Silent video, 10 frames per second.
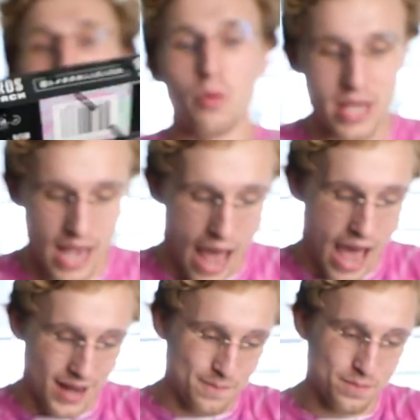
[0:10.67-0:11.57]
but we
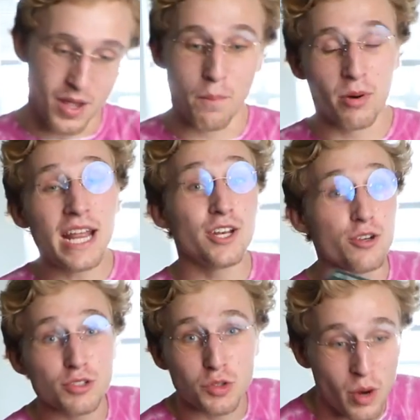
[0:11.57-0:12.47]
got a brand
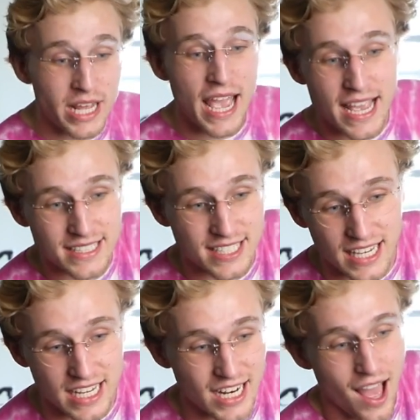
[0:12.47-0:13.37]
new
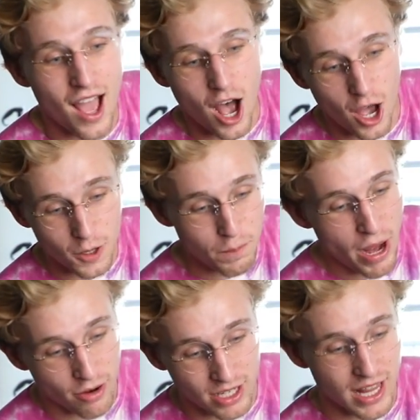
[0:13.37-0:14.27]
2018
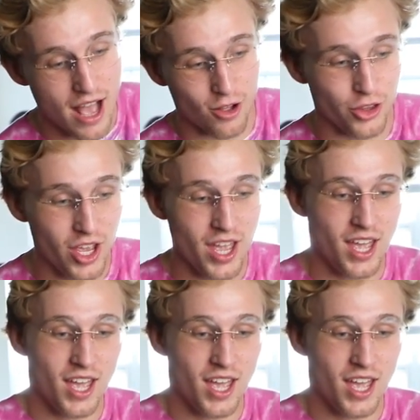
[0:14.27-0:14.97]
unparalleled